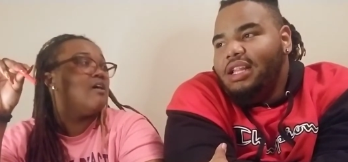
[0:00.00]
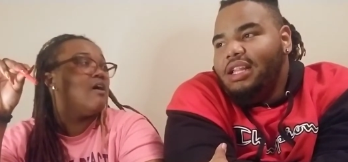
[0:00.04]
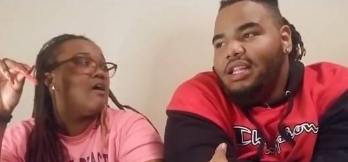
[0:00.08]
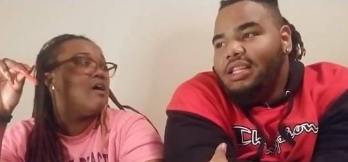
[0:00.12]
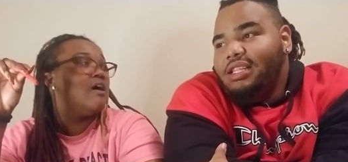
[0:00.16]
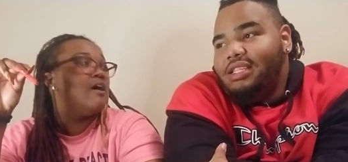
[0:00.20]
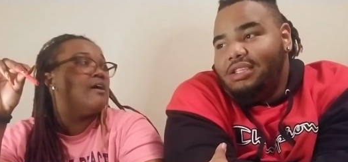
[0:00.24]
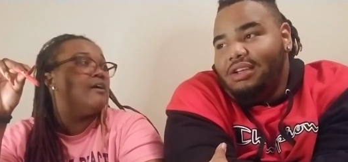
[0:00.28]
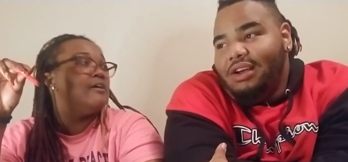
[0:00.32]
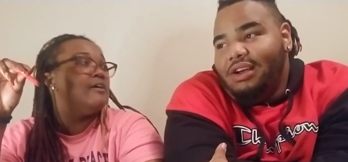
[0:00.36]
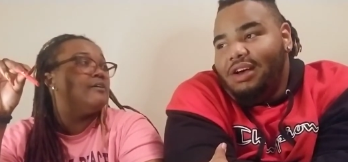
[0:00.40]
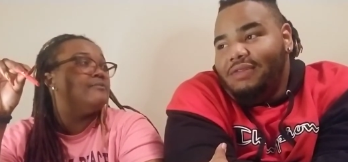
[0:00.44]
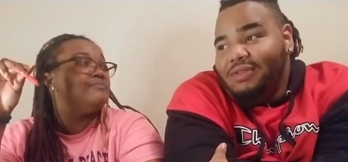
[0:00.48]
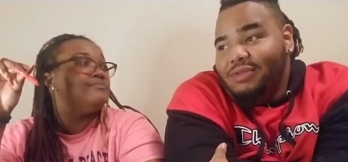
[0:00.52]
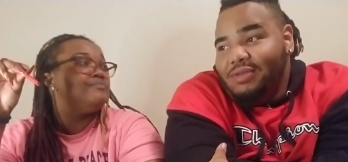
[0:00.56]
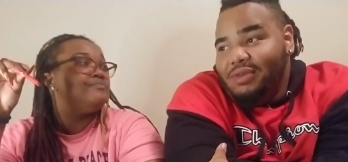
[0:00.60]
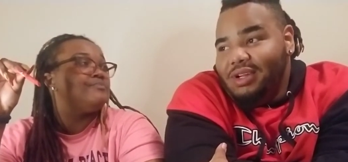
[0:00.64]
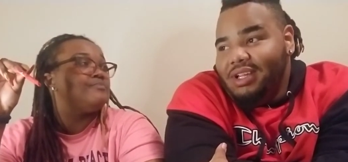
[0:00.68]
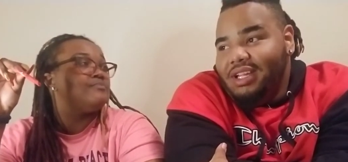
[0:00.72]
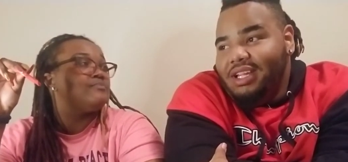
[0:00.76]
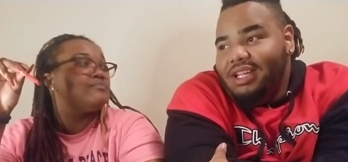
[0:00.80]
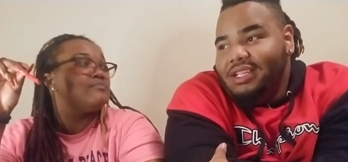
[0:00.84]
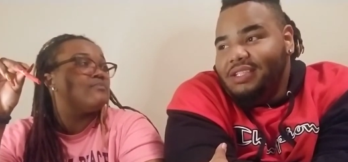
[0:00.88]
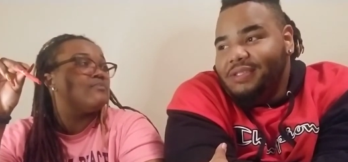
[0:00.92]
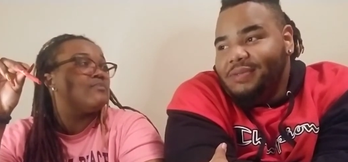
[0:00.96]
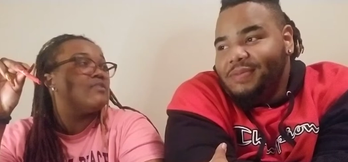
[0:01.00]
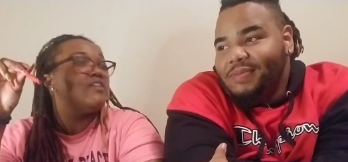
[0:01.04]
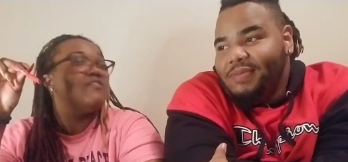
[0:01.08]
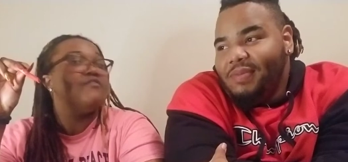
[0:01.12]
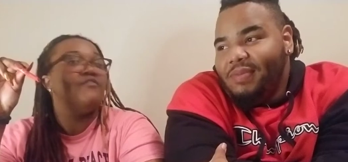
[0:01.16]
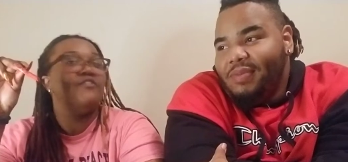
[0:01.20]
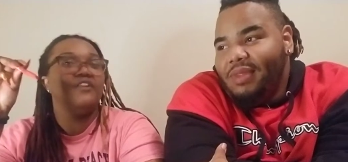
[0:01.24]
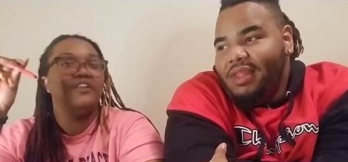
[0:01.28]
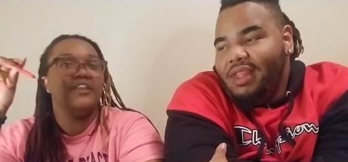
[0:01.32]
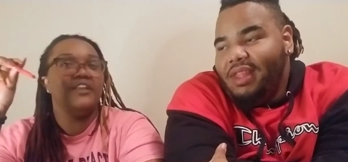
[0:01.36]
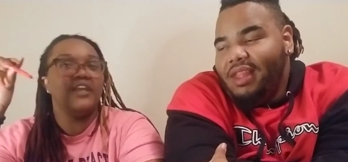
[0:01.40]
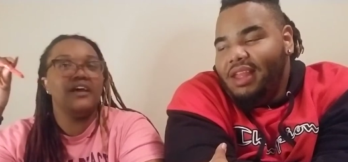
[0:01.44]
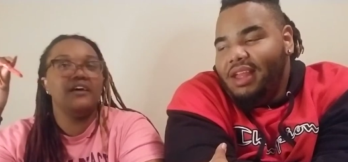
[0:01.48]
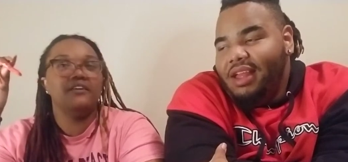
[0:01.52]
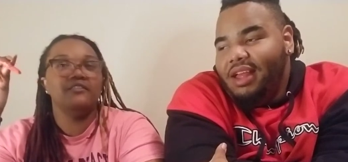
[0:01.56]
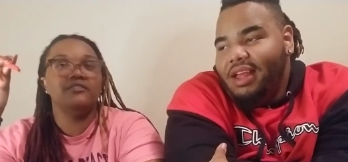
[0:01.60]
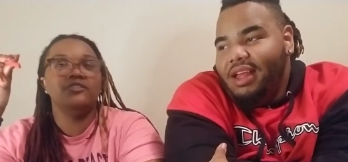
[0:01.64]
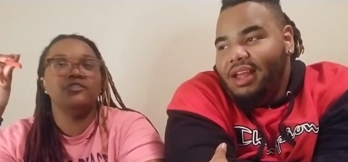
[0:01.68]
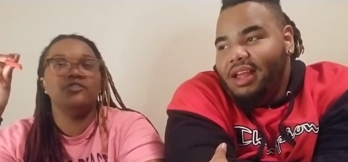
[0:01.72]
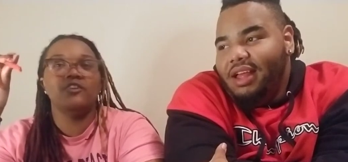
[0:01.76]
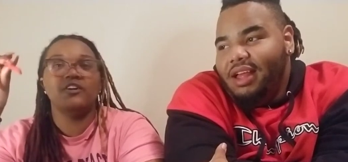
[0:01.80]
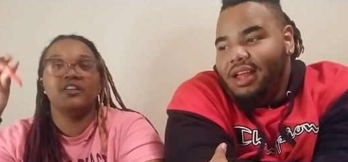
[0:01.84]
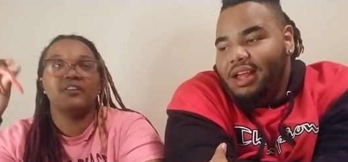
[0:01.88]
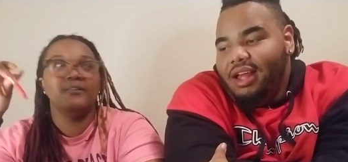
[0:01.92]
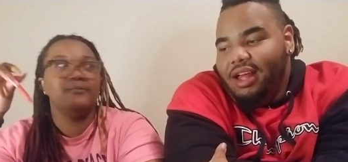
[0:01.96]
Speaker 1: Soft for what?
Speaker 2: For nails, so
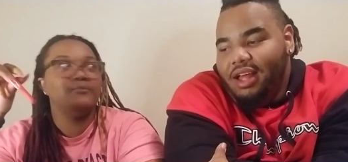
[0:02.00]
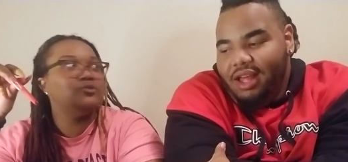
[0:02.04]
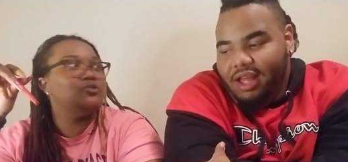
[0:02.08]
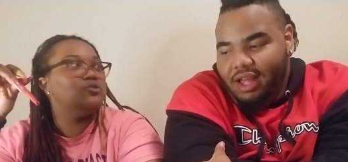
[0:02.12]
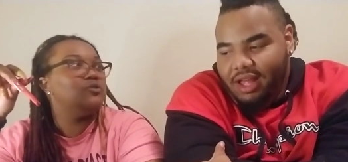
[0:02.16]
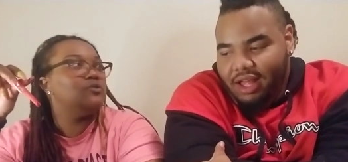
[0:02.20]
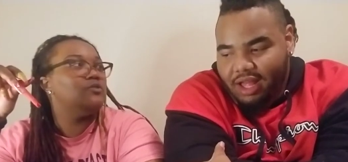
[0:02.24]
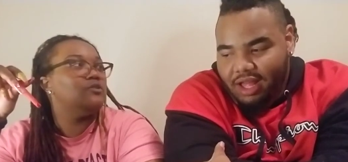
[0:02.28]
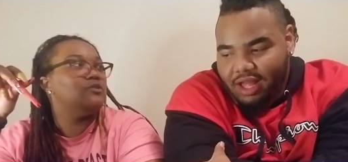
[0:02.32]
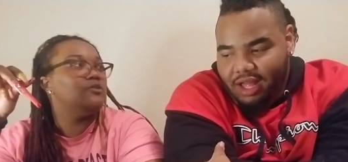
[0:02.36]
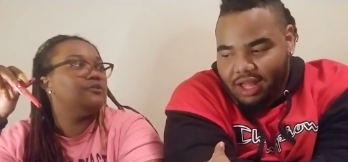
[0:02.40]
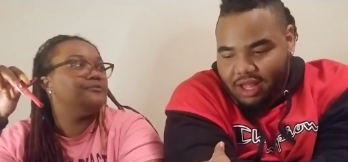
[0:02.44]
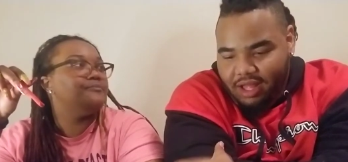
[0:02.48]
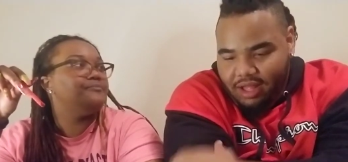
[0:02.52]
it can absorb.